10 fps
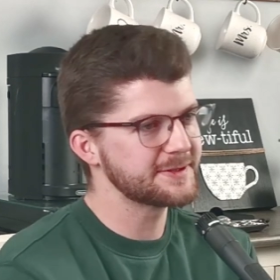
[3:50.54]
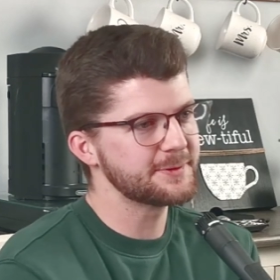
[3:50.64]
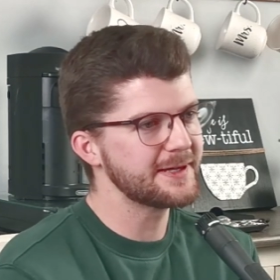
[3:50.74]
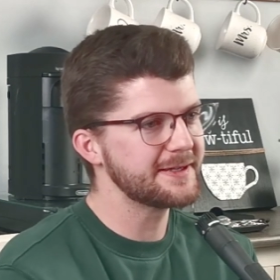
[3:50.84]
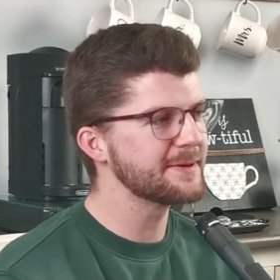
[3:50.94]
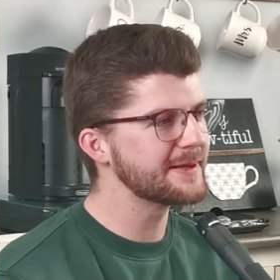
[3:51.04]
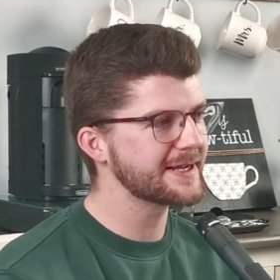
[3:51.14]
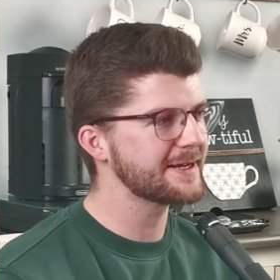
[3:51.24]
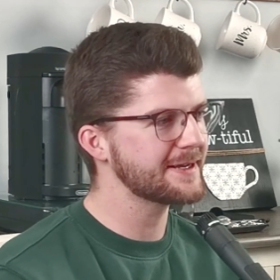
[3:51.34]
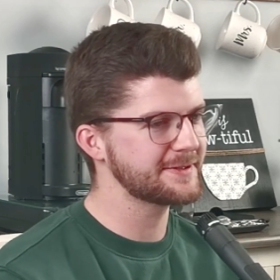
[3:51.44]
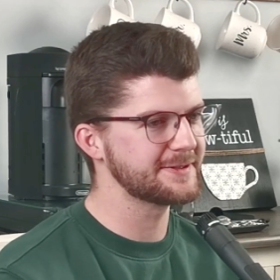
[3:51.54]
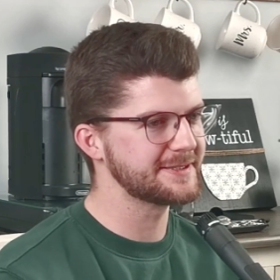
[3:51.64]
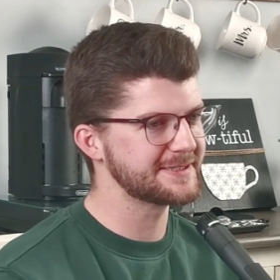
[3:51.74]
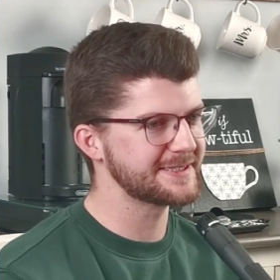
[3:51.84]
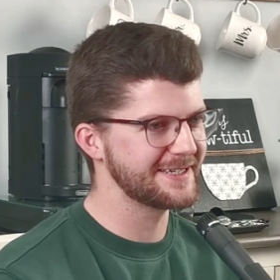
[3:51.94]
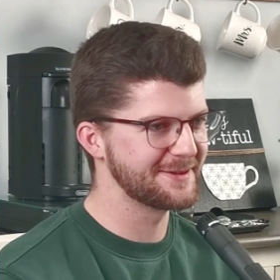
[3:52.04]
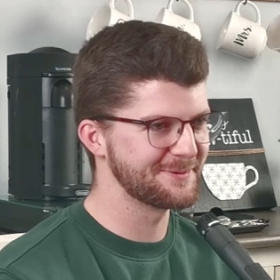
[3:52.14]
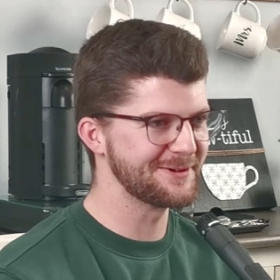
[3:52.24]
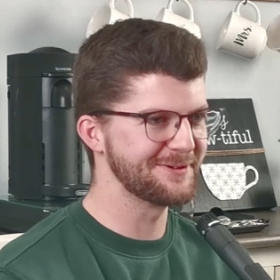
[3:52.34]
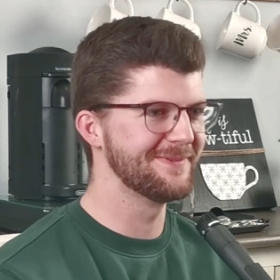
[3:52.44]
There's a red-tailed black cockatoo just sitting in
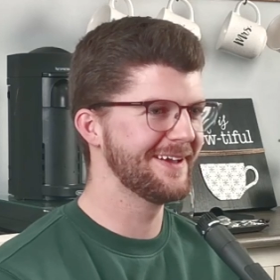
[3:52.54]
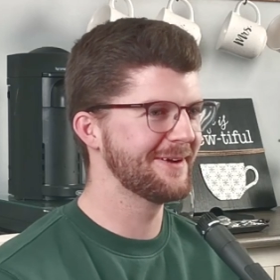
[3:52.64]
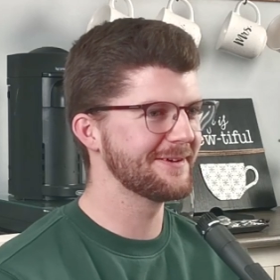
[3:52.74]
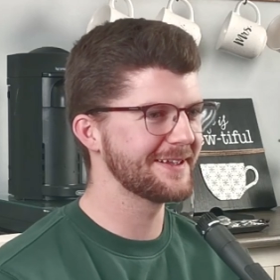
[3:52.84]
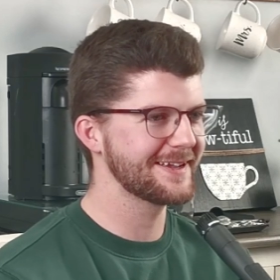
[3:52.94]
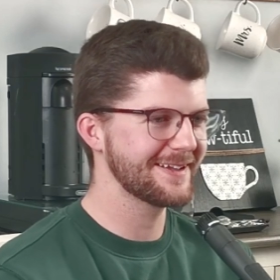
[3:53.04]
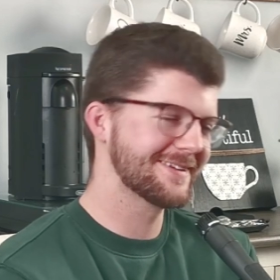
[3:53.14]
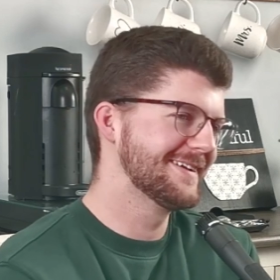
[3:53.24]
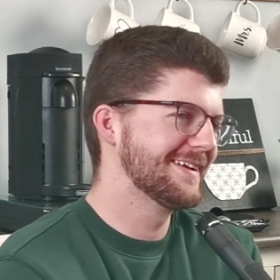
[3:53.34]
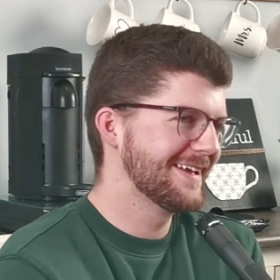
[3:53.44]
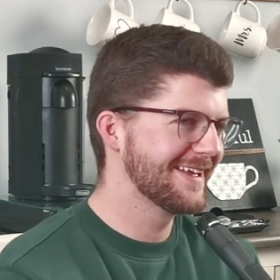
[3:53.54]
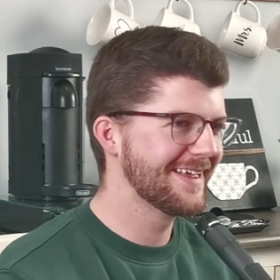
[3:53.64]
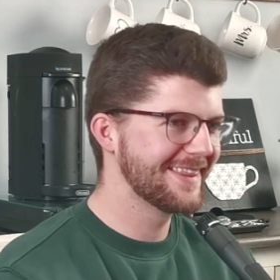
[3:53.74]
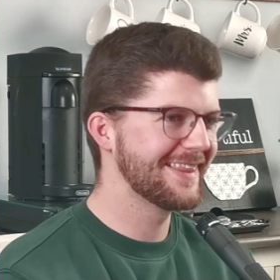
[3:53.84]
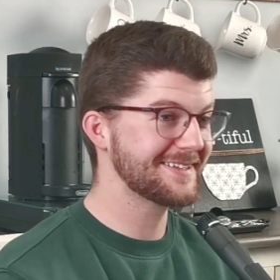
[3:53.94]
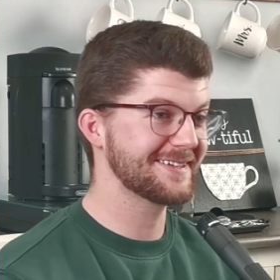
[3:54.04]
the room. We're like, that's...